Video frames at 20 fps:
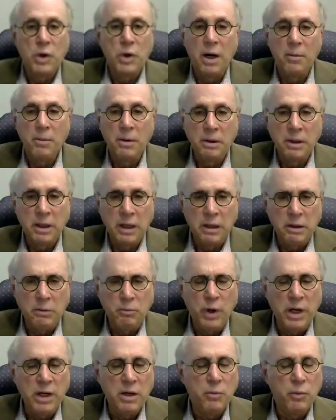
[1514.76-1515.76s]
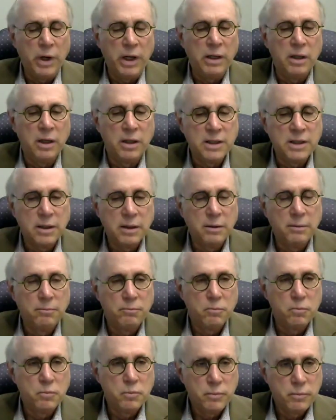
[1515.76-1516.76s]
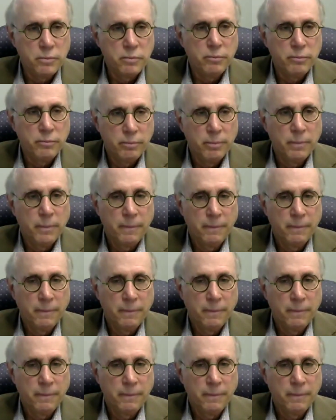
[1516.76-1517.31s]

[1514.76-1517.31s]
Or via Hezbollah, we should say.